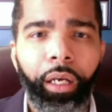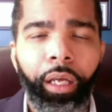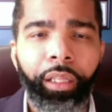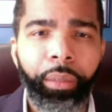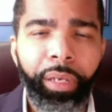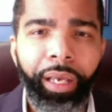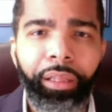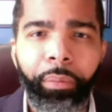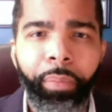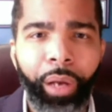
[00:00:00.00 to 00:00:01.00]
eliminate
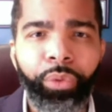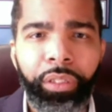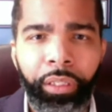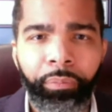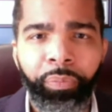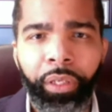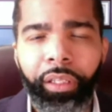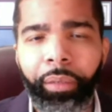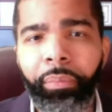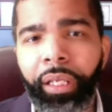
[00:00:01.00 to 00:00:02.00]
the mountain
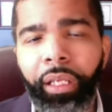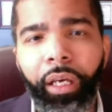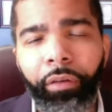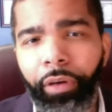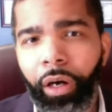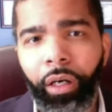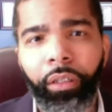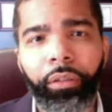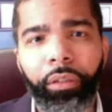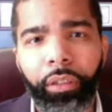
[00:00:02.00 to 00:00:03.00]
that many of
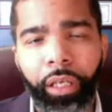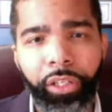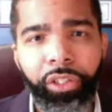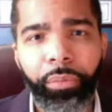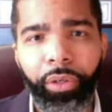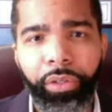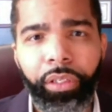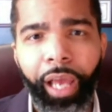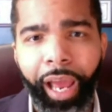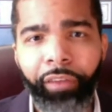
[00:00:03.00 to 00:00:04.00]
our customers
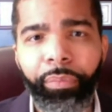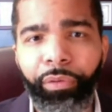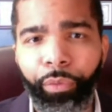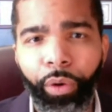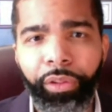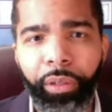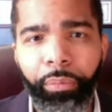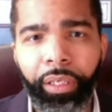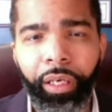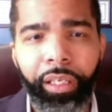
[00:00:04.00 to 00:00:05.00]
have before them
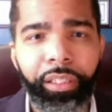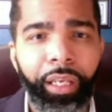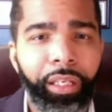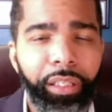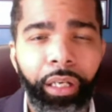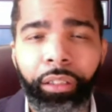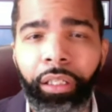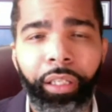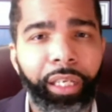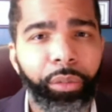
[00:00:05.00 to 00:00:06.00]
because it is
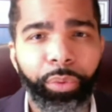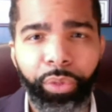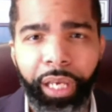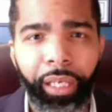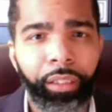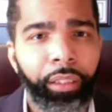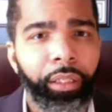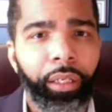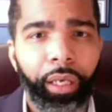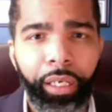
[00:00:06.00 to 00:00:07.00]
uncollectible debt.
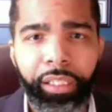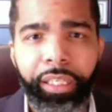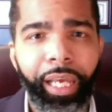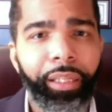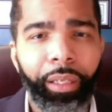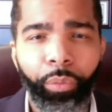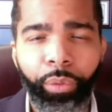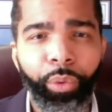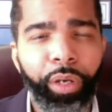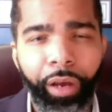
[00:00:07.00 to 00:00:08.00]
It is debt that we
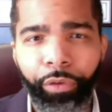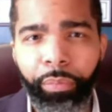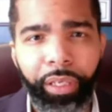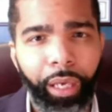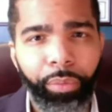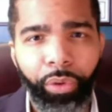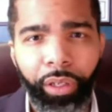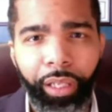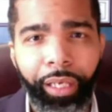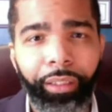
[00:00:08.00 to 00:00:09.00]
will never be able to
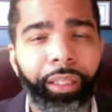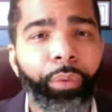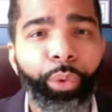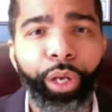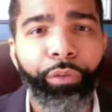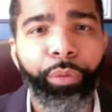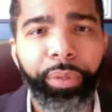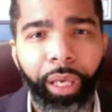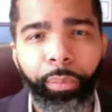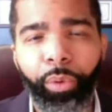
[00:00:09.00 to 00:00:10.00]
collect and they will never
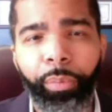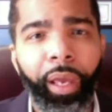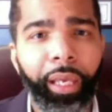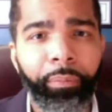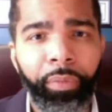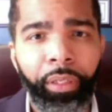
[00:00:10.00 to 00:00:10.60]
be able to pay.